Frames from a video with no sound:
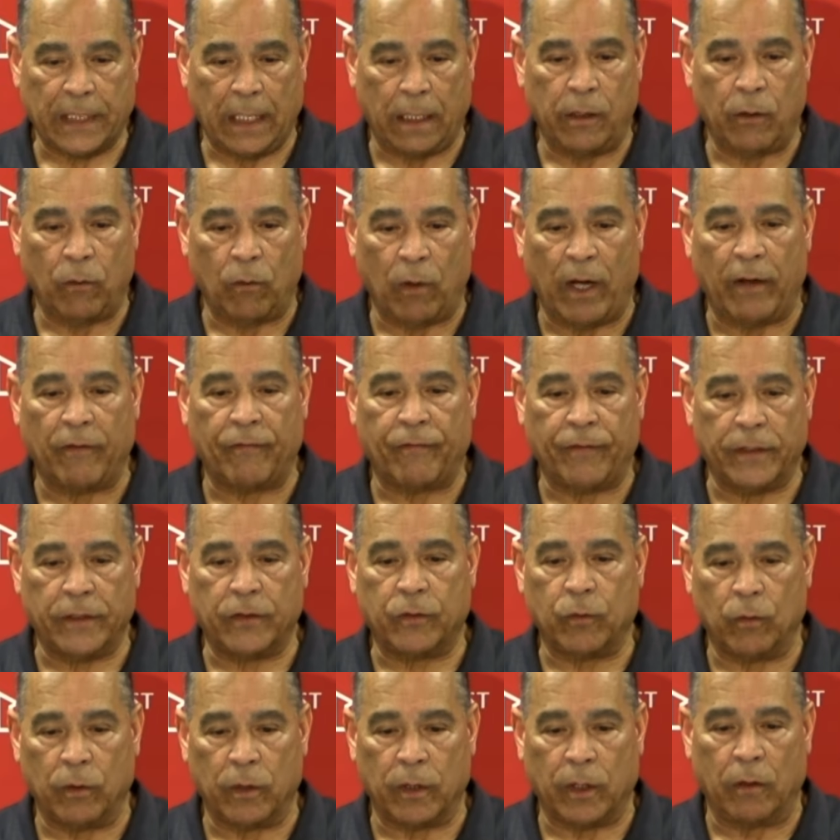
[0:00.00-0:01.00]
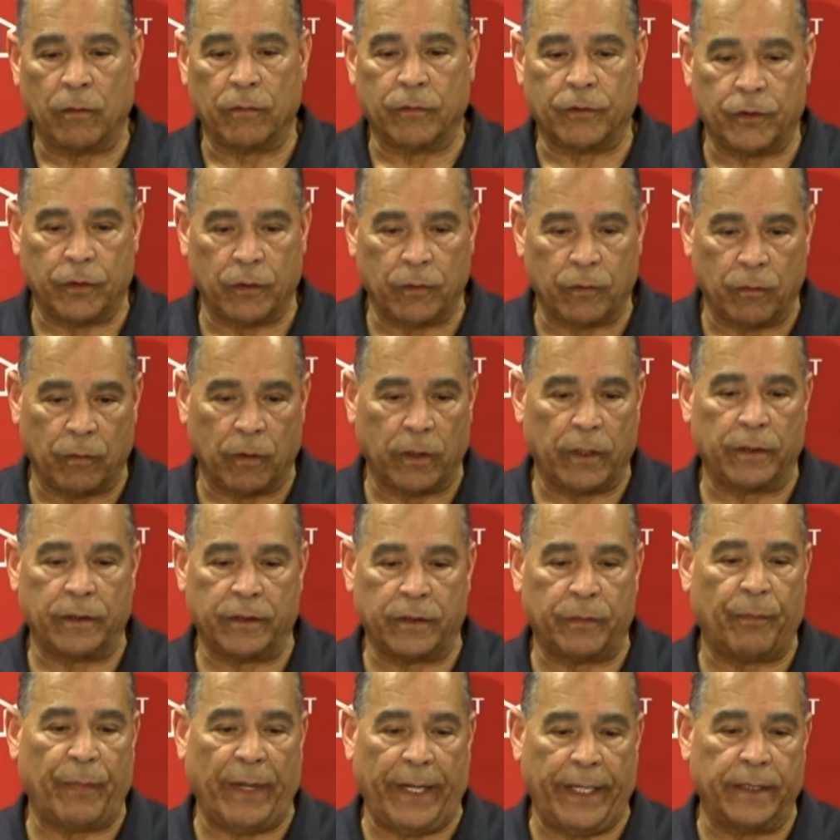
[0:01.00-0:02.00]
little offense we'll go to where it's
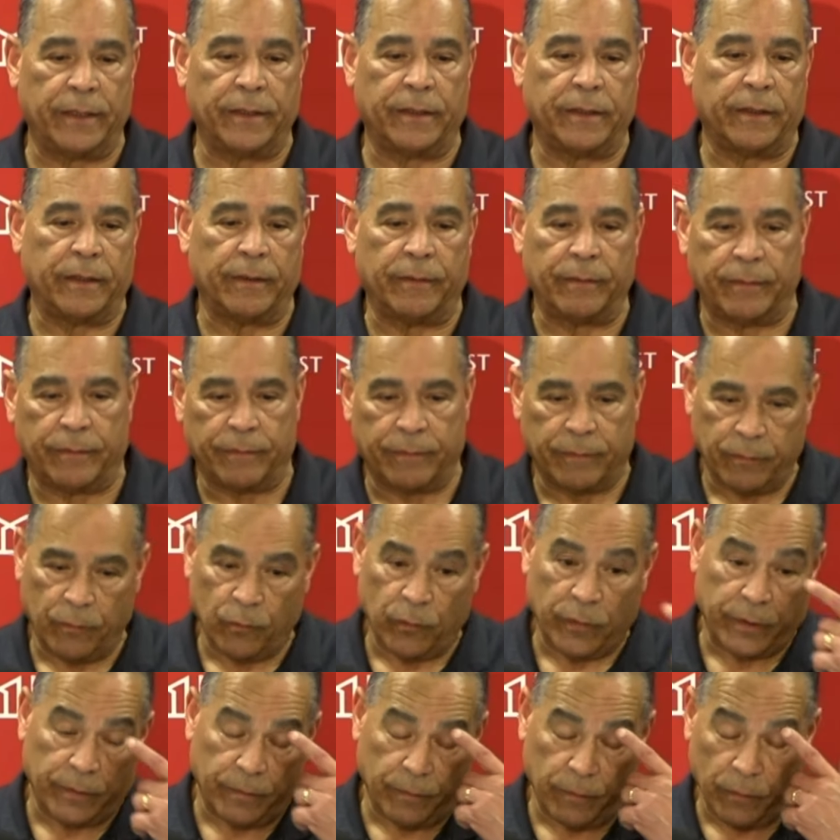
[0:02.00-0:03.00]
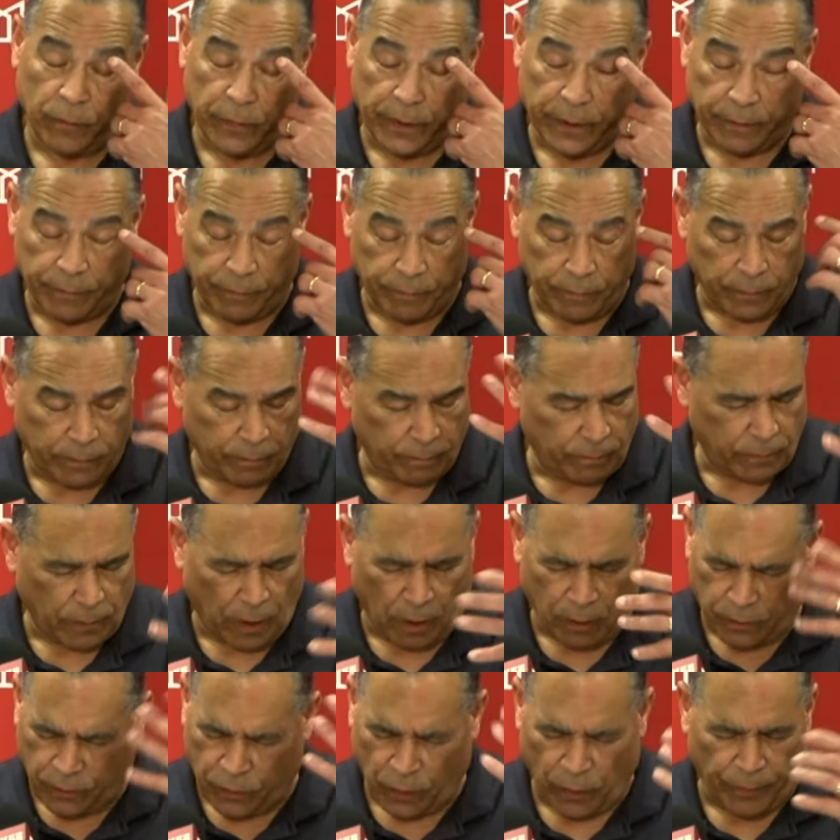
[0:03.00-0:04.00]
spaced, and we
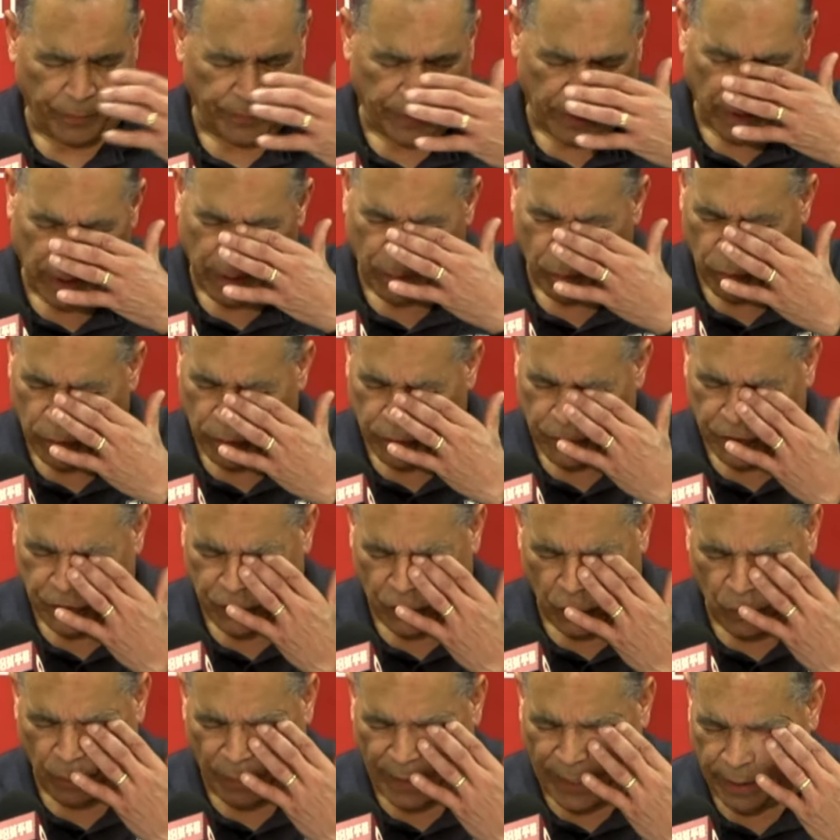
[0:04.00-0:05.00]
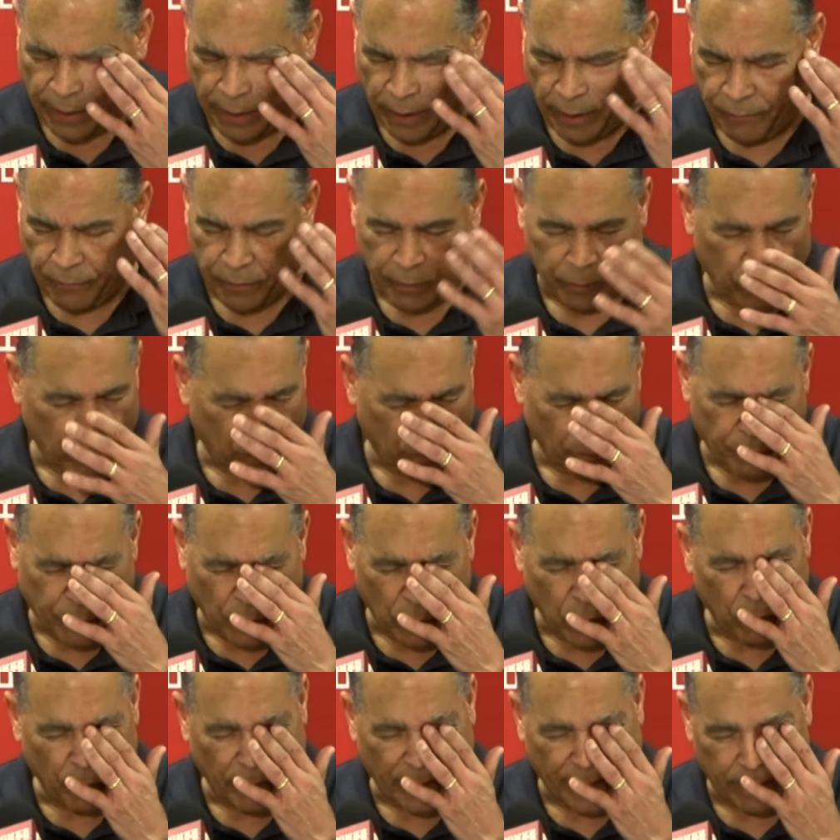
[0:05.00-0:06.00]
our terminology, we'll zoom out of it, we'll
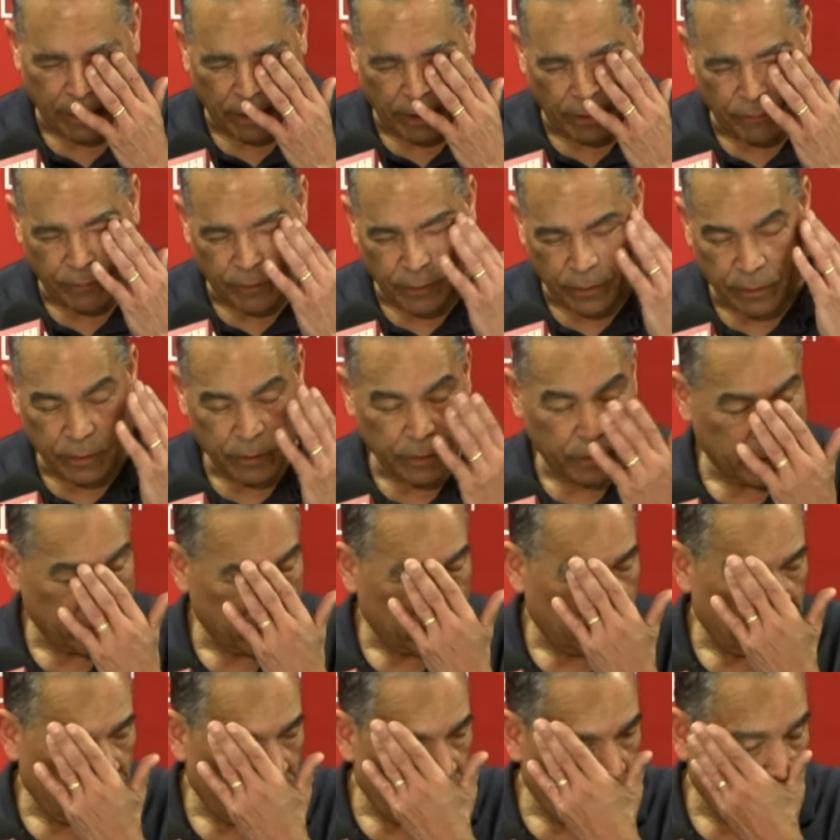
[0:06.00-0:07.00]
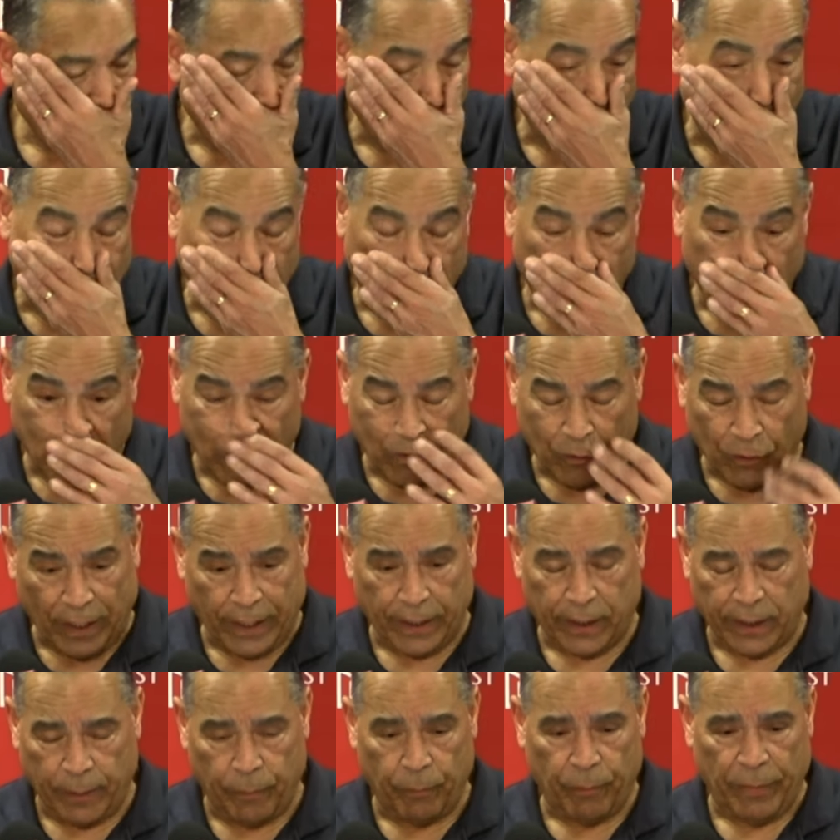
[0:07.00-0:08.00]
boom out of it. We'll try
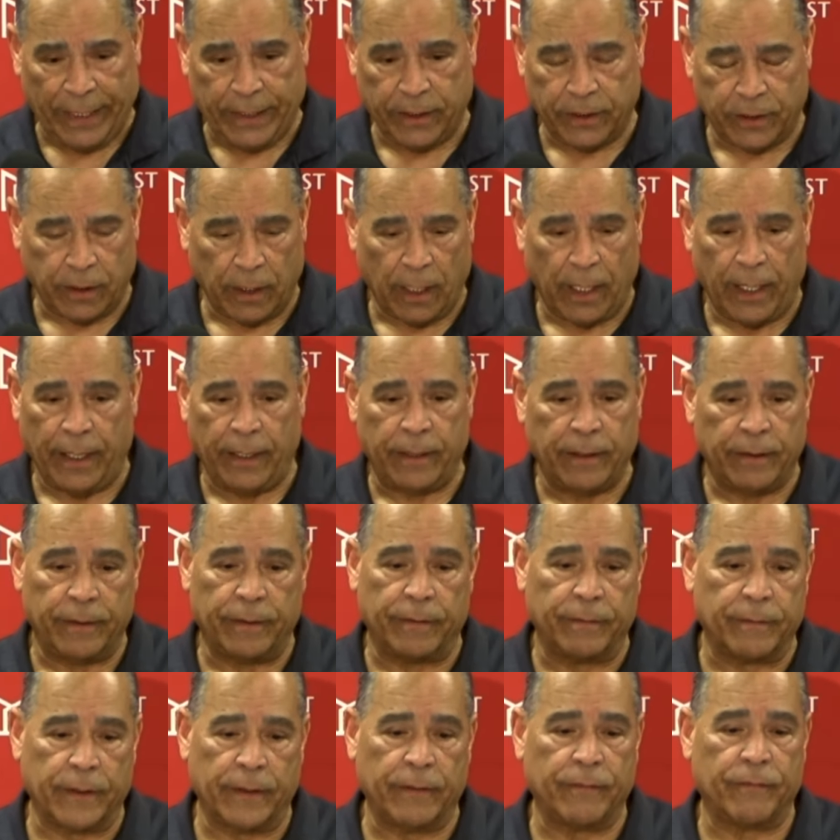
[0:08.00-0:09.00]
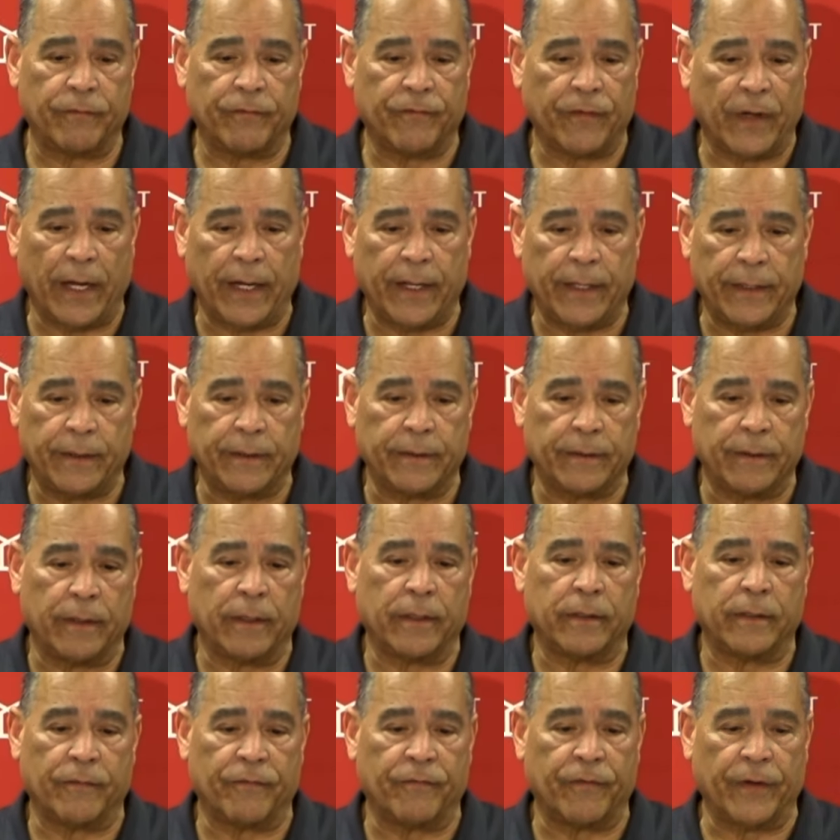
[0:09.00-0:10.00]
to get baseline and find
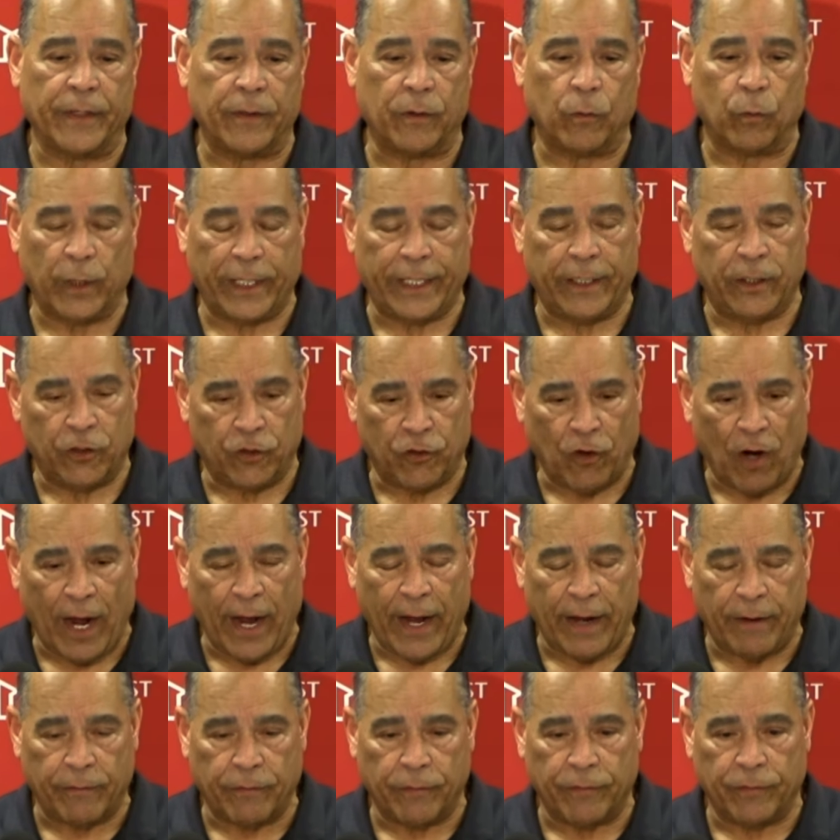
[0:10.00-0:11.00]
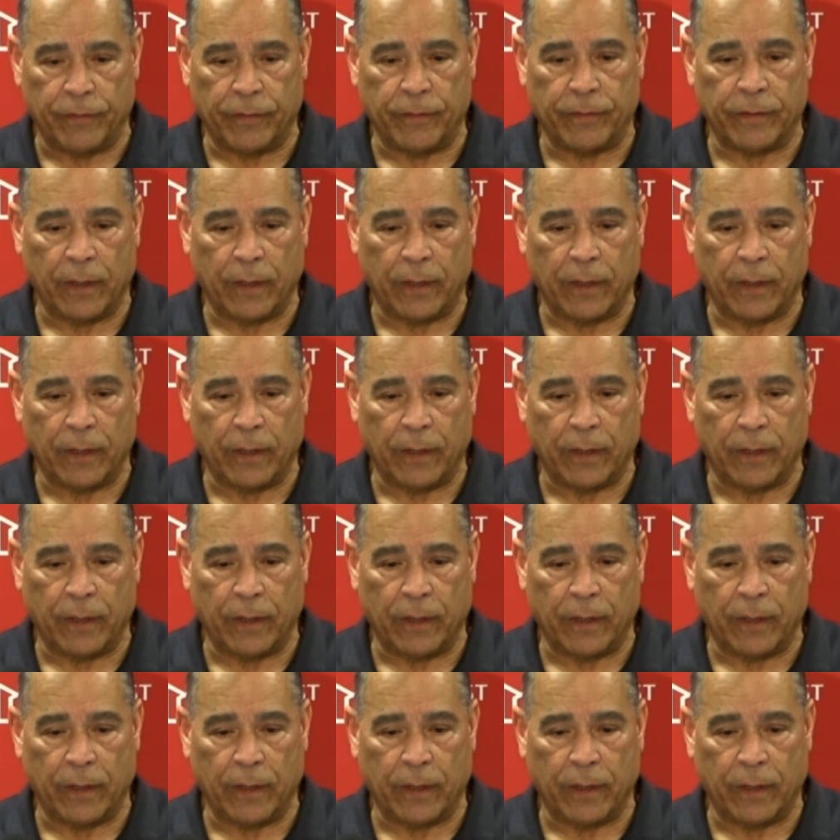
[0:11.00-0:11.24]
a defender we can drive.